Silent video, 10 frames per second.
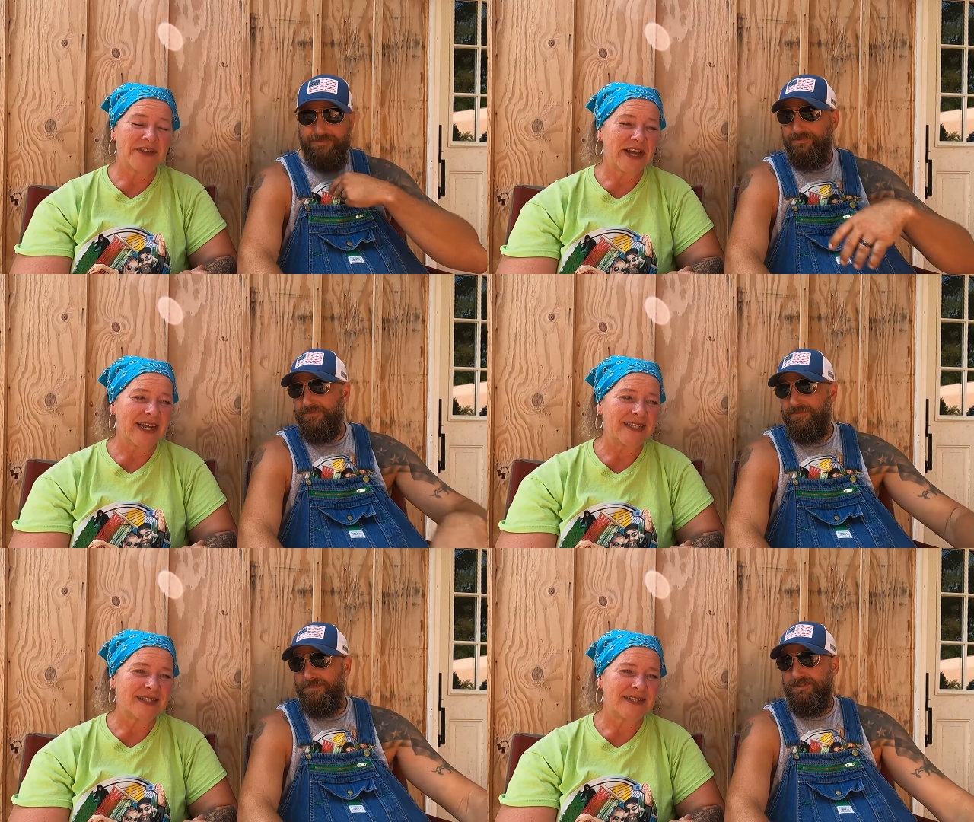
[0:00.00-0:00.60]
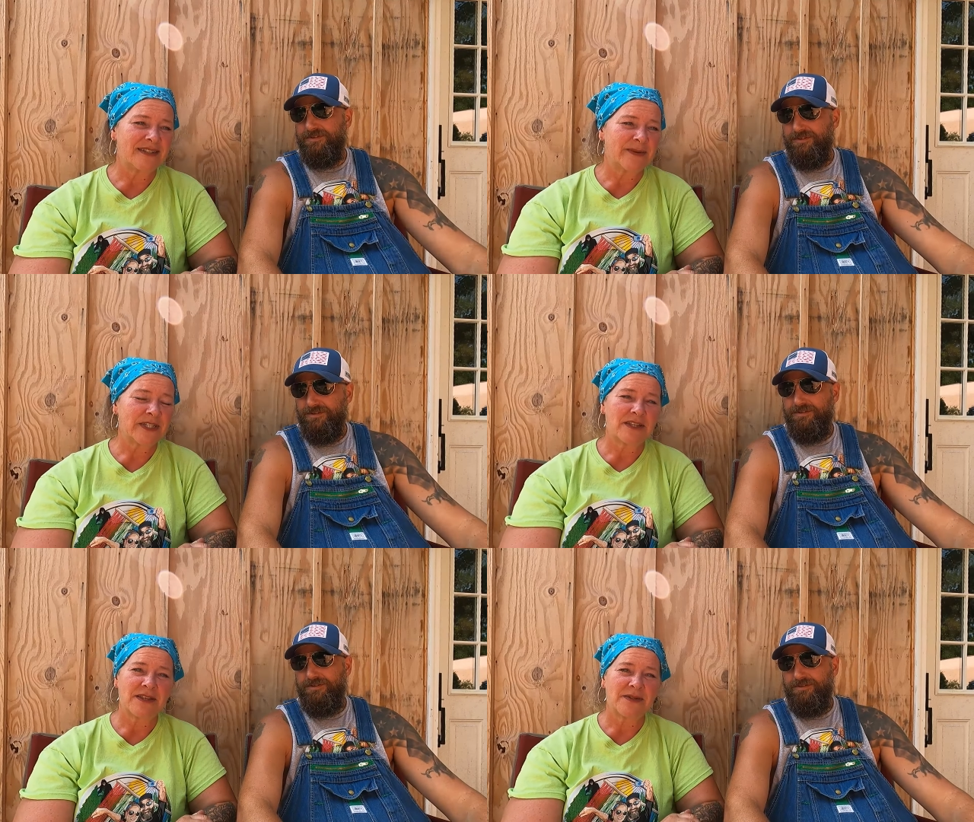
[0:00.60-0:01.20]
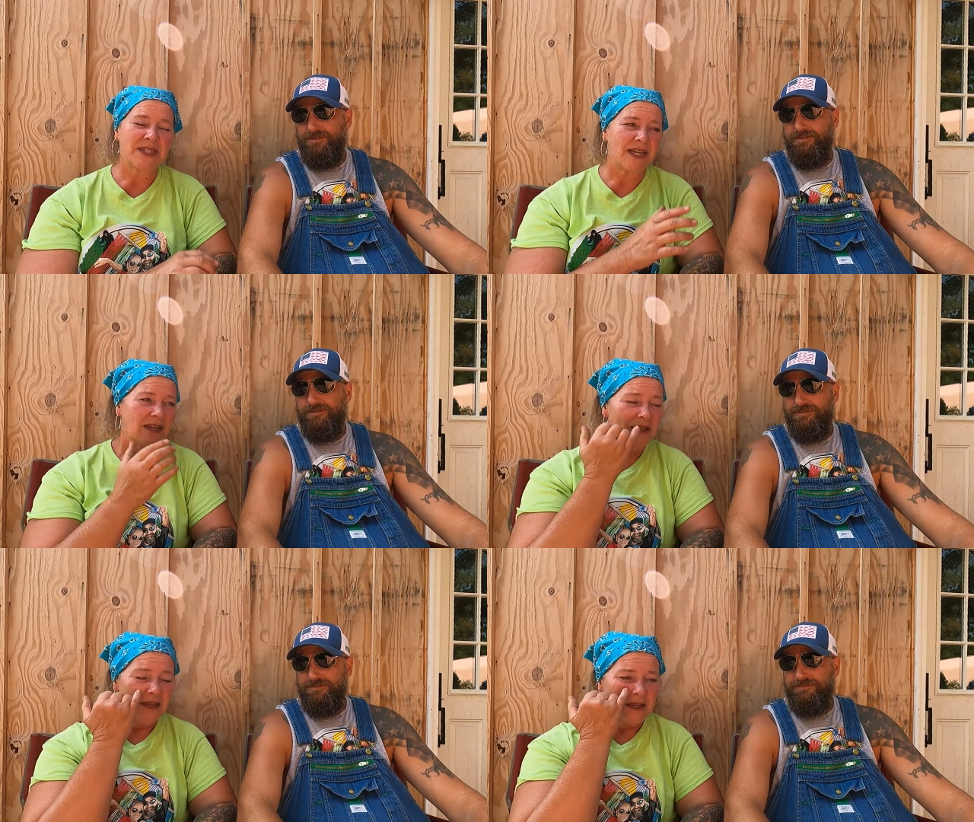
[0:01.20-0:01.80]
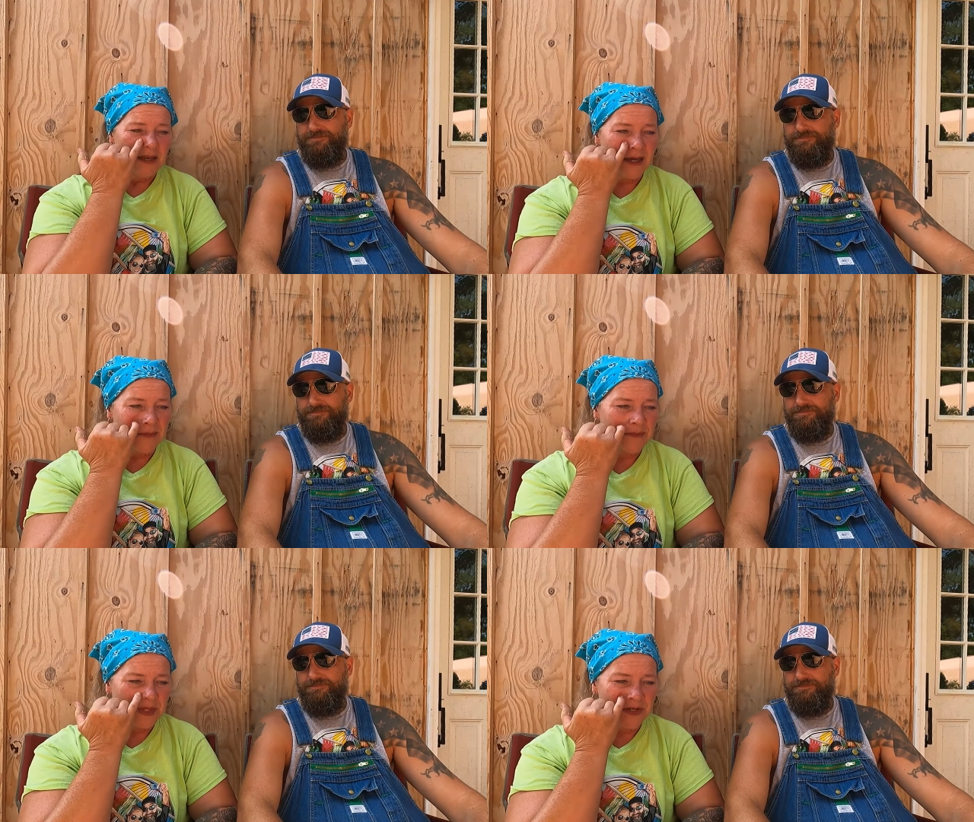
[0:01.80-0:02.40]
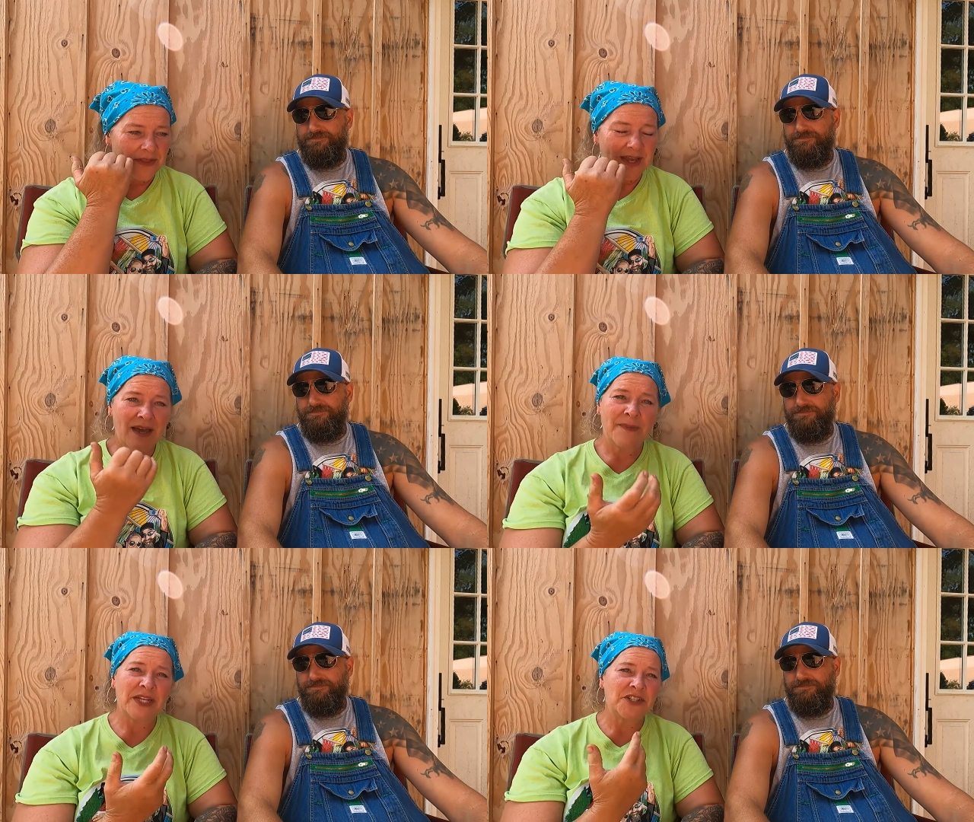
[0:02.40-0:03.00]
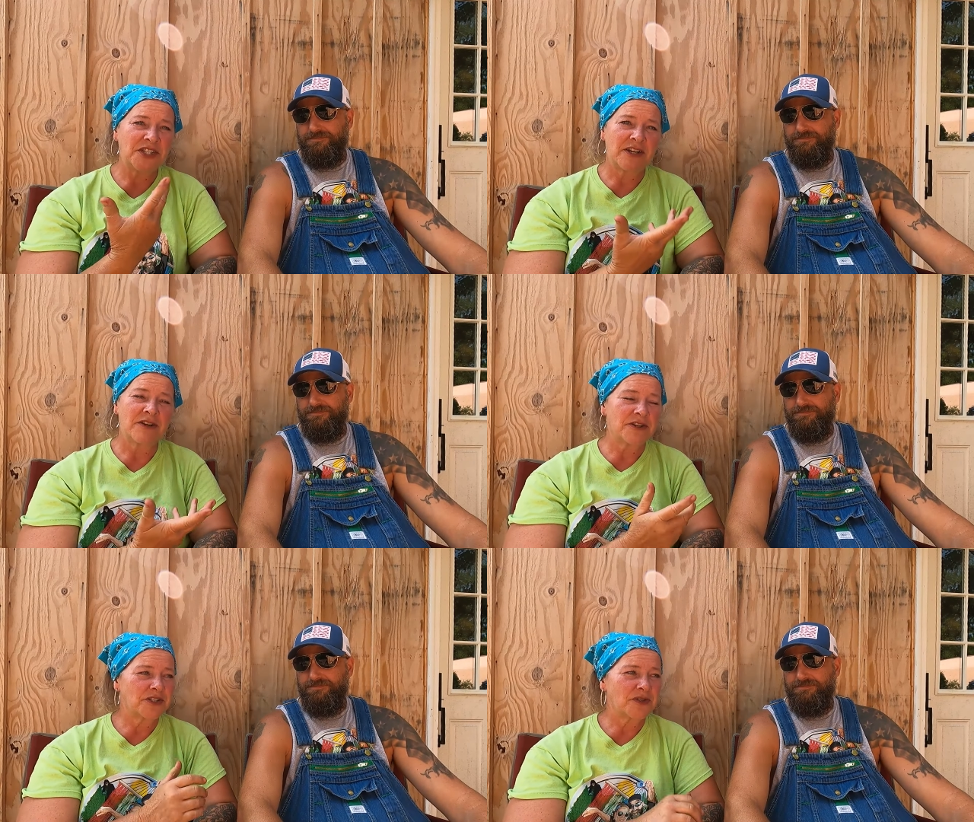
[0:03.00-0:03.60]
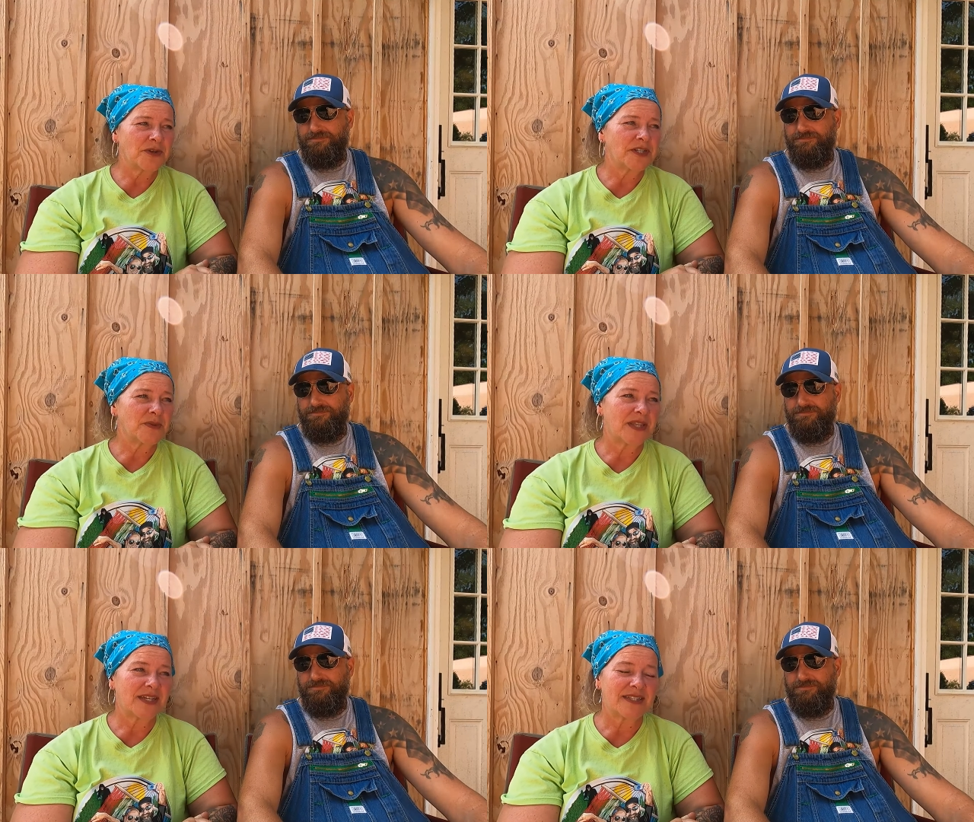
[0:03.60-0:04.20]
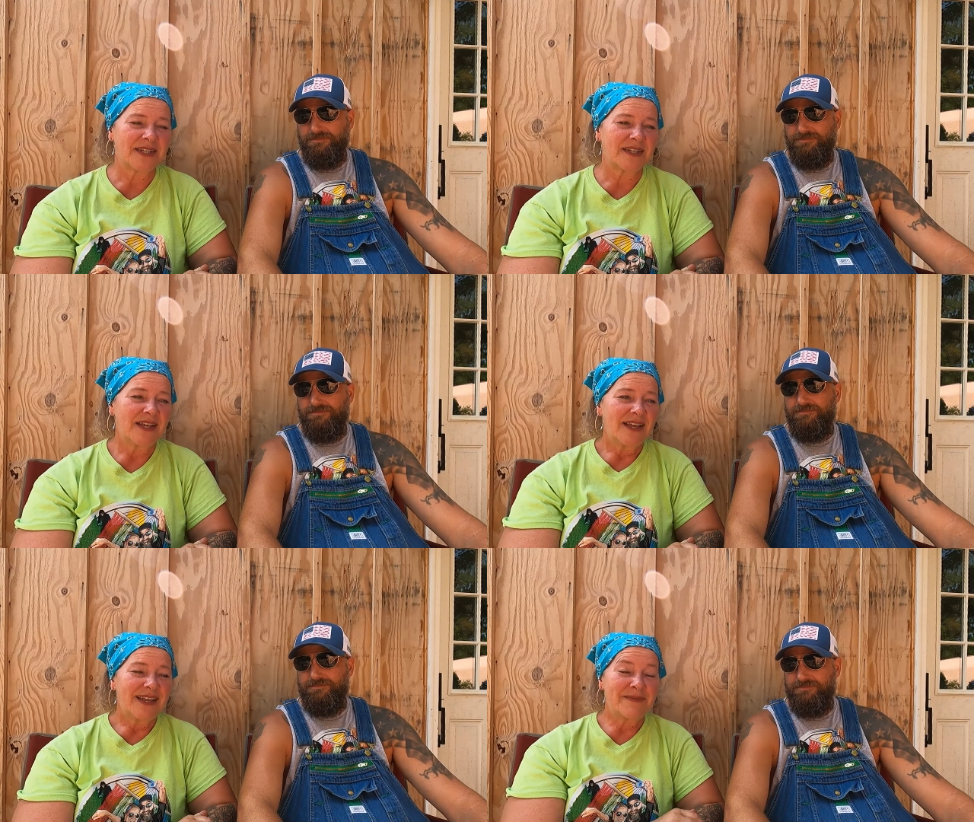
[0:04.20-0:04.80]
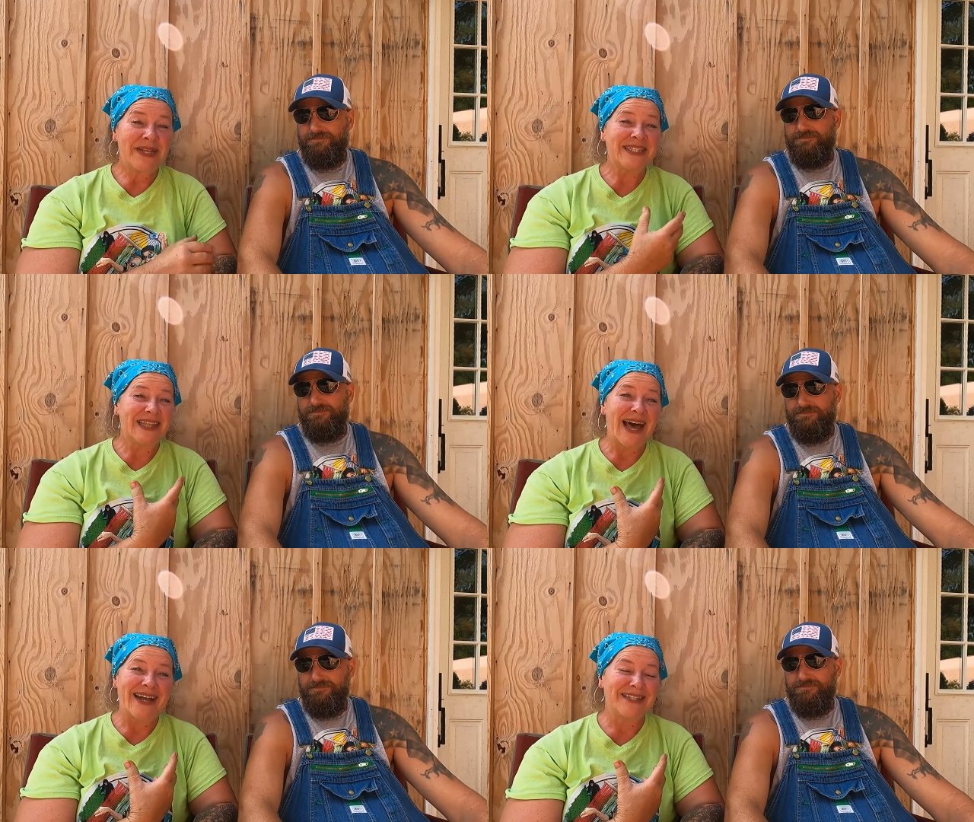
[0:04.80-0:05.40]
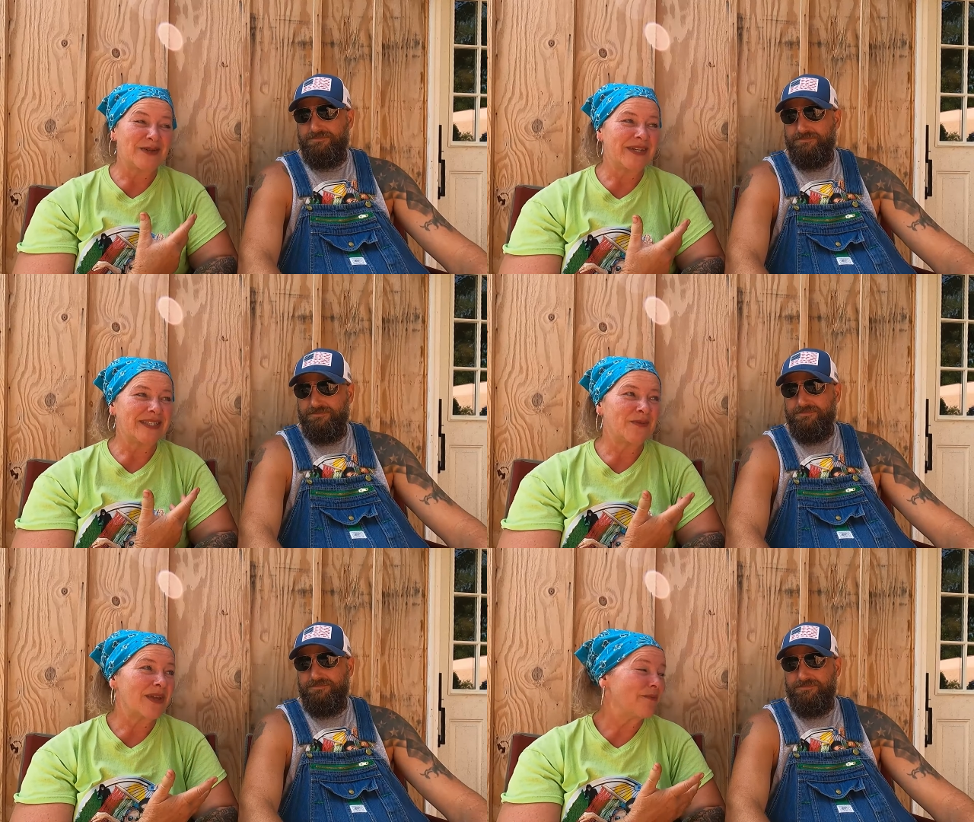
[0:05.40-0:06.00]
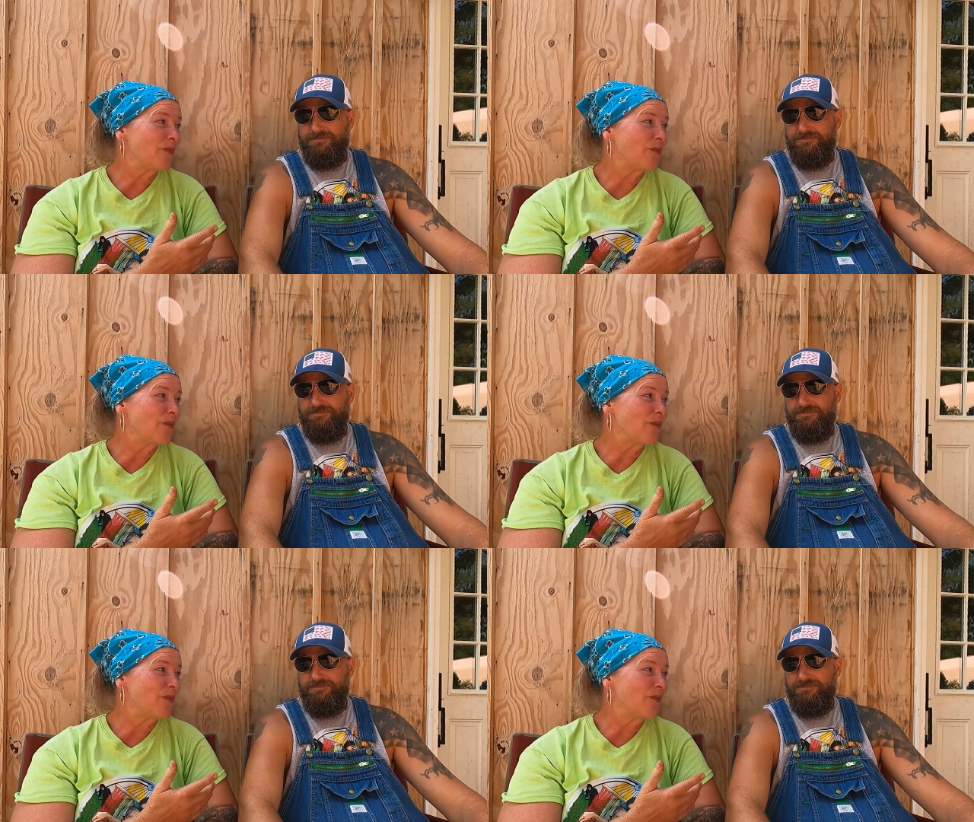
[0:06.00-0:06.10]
Speaker 1: of you guys especially those that um, you know that comment and share your stories with us it it means a lot to us and we